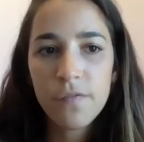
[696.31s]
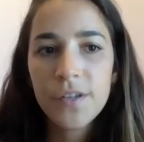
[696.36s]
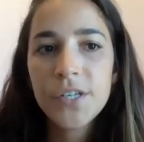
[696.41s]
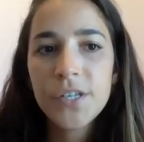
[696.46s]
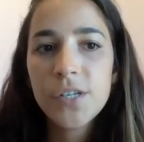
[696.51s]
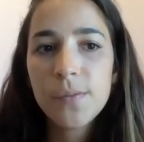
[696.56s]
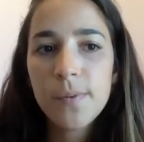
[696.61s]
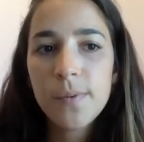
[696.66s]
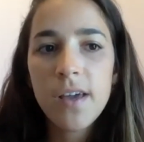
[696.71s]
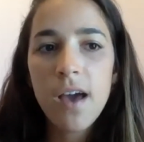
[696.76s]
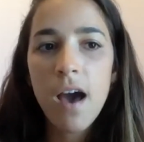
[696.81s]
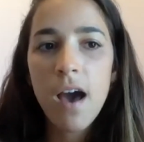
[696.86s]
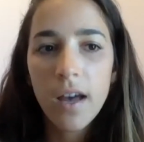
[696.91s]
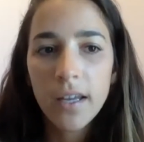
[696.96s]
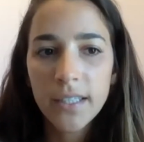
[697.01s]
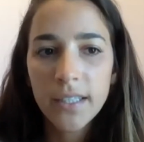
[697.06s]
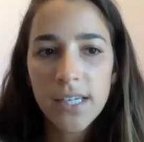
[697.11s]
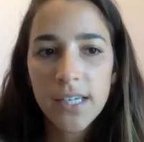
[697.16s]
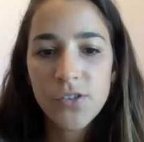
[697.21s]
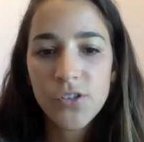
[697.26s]
And to be
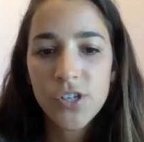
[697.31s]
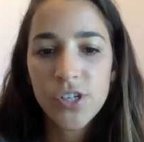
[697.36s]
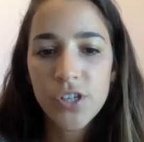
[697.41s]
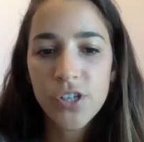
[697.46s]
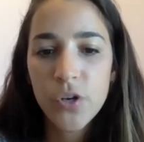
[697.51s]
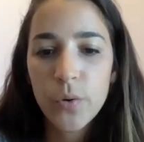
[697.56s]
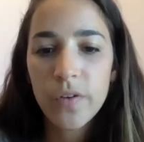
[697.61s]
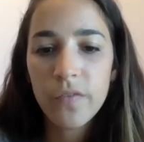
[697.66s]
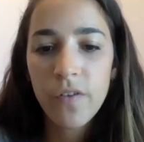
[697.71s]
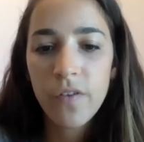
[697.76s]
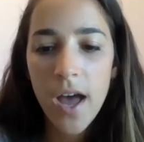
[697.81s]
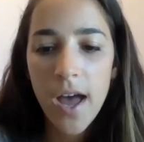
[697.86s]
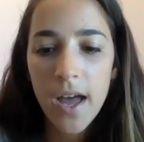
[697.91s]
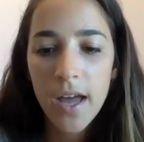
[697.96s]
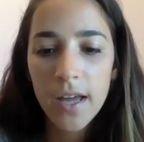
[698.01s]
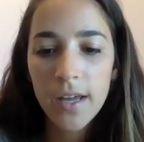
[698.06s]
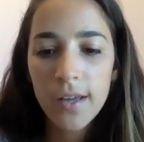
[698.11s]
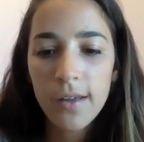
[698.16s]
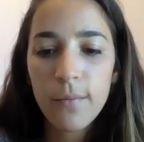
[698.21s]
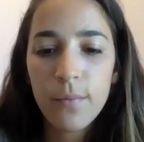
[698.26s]
honest,
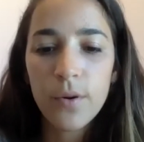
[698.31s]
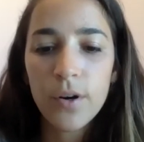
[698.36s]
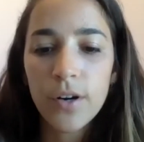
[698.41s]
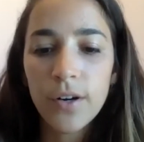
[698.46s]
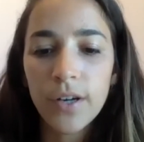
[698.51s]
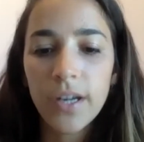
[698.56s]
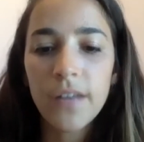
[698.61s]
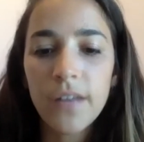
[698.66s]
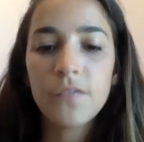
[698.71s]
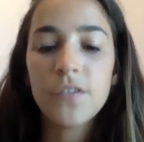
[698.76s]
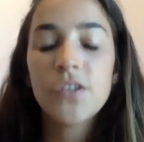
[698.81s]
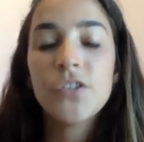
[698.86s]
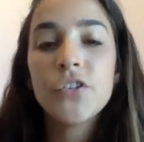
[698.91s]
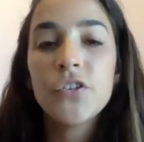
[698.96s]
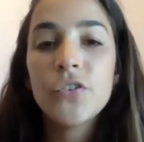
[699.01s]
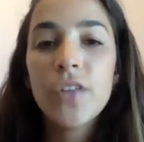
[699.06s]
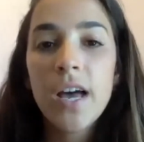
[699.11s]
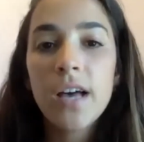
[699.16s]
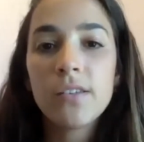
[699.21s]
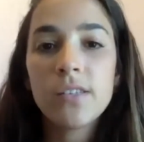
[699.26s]
if the
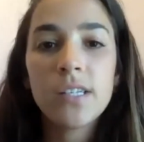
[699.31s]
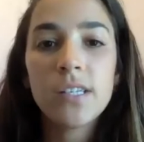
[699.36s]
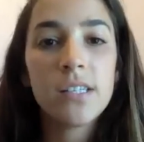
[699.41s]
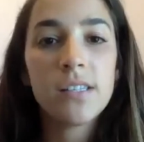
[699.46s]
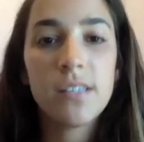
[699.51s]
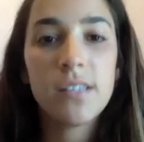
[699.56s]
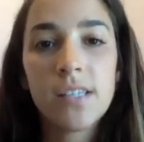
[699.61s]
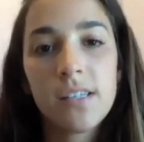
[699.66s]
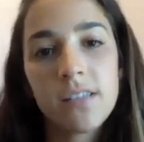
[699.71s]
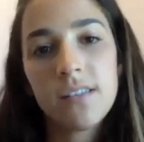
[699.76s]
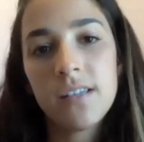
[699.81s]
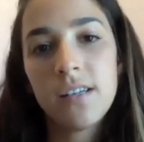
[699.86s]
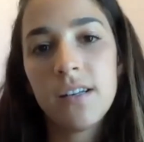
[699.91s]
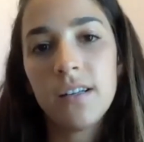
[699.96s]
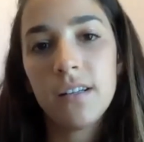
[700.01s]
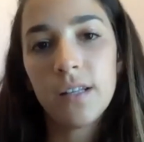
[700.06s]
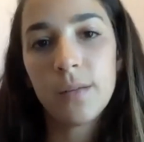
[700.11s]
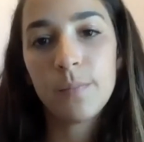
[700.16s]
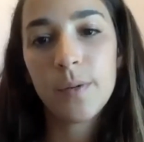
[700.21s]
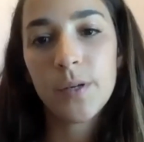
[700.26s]

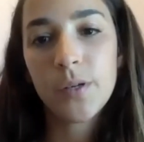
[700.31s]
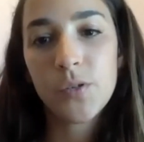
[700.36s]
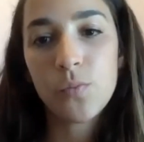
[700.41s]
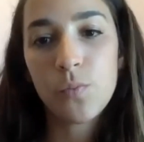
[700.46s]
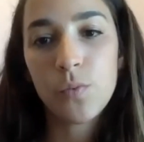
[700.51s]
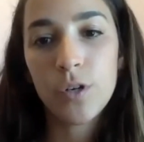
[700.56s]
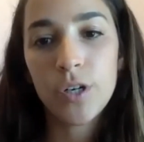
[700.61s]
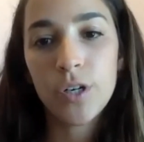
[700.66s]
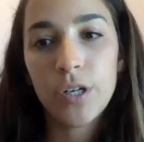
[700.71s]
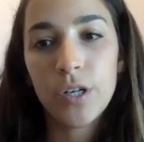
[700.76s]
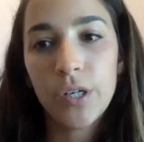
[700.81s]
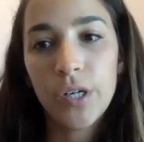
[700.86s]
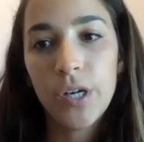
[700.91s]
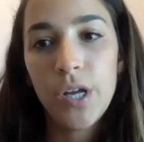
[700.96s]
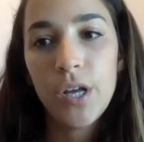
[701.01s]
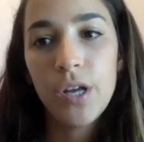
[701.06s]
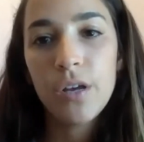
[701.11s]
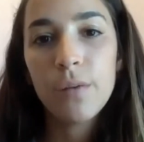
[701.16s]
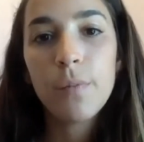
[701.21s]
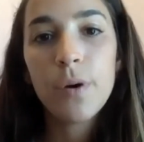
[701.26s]
2016 Olympics were
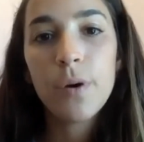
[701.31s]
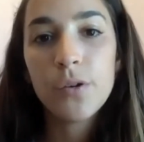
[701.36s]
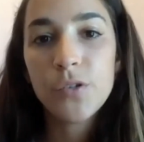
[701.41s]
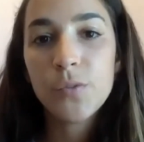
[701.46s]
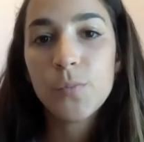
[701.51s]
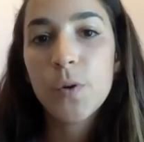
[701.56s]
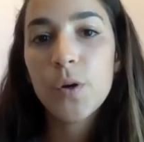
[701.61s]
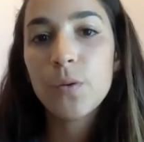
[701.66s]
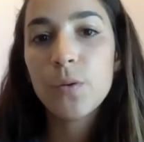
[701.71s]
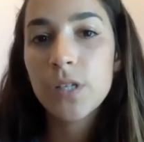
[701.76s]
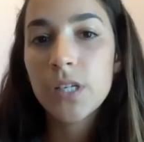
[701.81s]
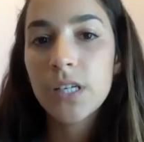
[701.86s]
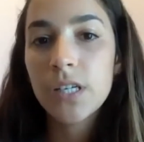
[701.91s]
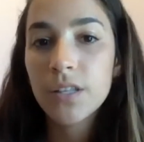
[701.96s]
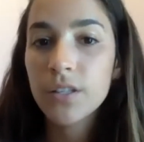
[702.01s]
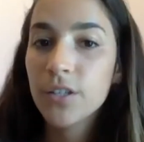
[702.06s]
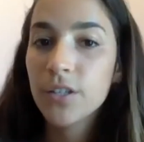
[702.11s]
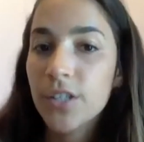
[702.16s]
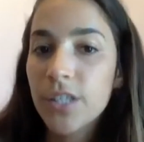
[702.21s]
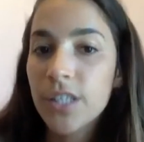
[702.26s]
postponed
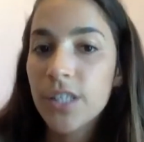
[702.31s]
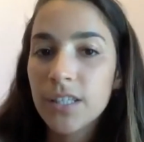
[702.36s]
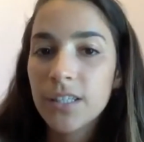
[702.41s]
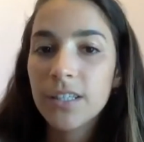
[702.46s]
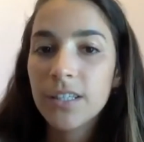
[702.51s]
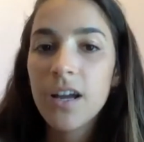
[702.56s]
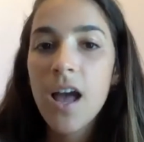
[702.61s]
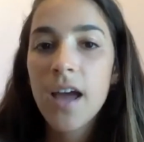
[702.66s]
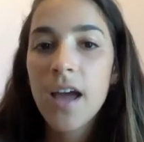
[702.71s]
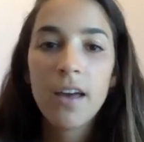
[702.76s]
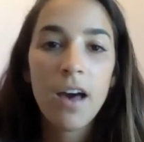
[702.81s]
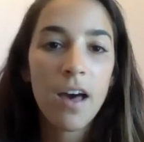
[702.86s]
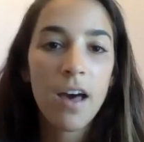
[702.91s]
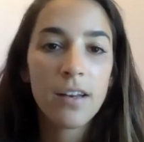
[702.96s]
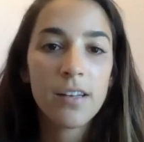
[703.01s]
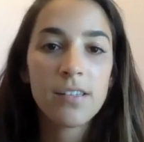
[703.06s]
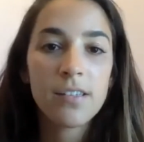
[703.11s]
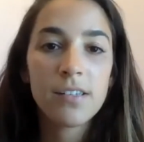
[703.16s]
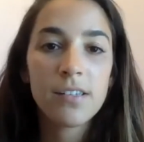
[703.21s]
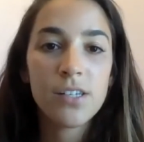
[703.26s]
another year, I
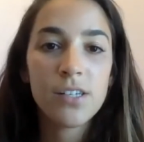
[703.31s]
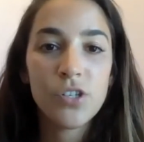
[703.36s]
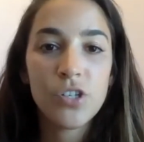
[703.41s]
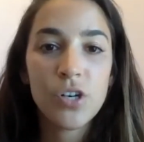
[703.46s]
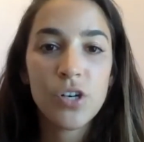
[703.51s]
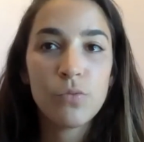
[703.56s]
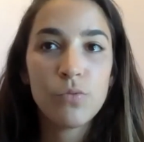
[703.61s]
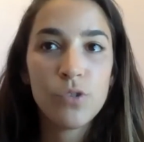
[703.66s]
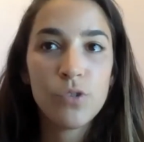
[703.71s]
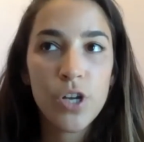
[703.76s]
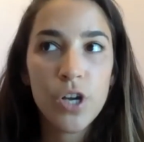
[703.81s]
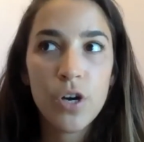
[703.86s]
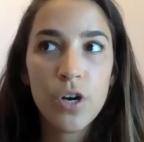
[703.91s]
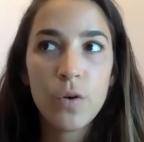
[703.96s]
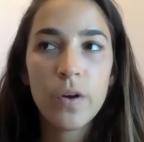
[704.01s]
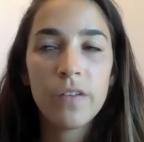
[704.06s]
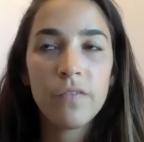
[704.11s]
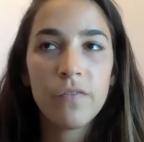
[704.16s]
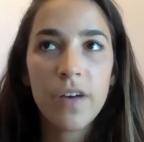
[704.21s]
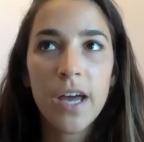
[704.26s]
honestly don't know
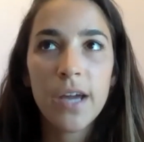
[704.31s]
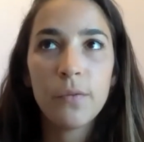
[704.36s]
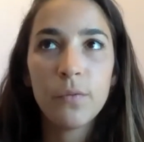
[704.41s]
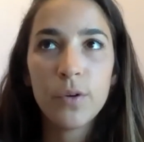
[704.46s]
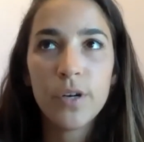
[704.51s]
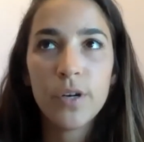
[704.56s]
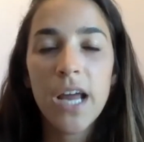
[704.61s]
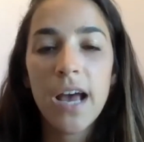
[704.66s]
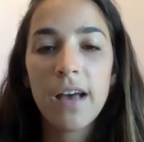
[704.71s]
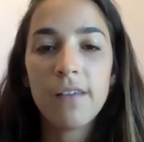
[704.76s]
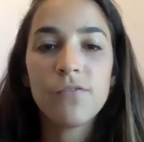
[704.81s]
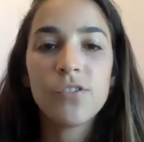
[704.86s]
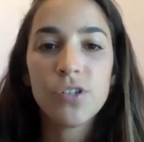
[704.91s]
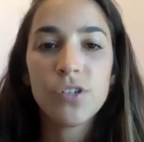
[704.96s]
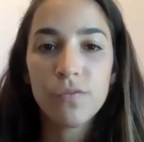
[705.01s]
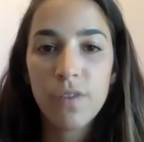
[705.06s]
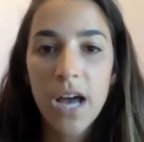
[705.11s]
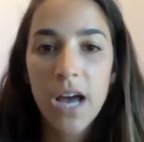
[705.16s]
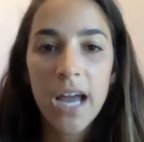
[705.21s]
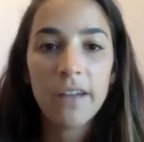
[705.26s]
if I would have
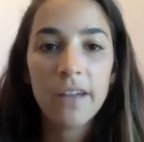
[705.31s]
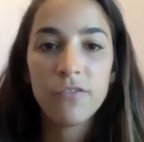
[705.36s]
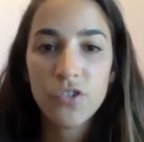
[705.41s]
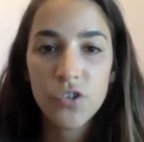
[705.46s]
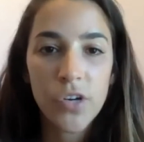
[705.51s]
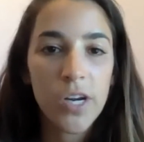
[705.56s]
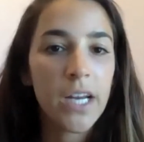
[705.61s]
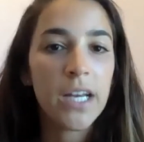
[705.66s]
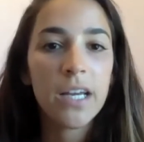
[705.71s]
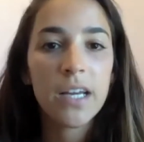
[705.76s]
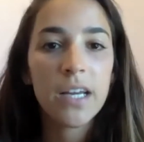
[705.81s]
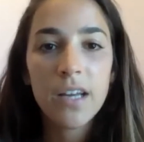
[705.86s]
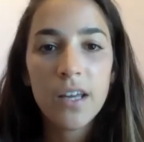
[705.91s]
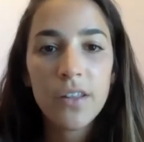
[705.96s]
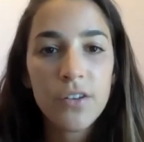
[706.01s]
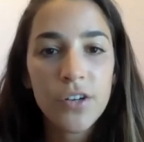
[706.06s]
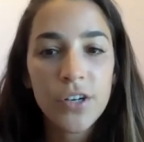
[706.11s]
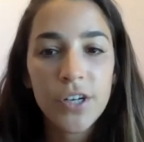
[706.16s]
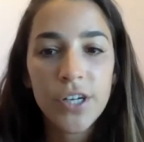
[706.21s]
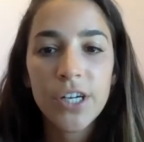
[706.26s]
survived training
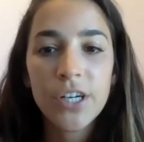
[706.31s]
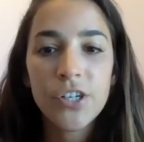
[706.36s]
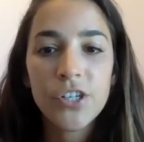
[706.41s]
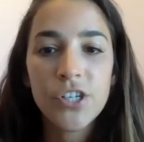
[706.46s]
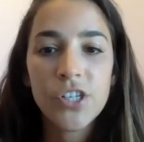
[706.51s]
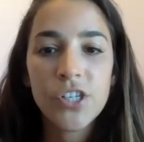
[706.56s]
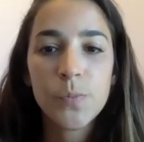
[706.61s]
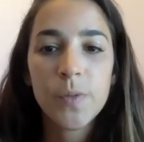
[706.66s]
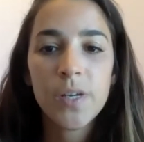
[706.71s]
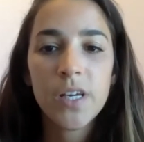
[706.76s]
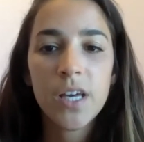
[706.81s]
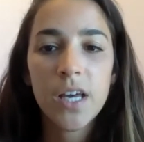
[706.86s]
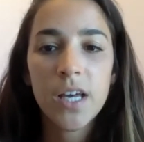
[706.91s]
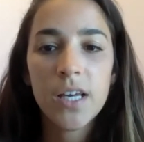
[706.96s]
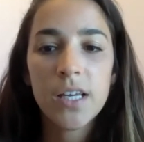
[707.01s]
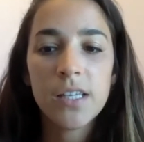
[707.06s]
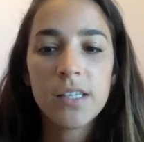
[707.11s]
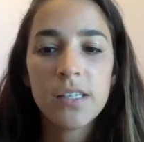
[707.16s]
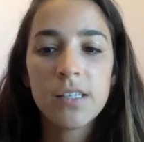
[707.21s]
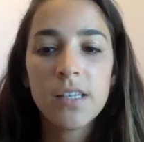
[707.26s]
another year, just because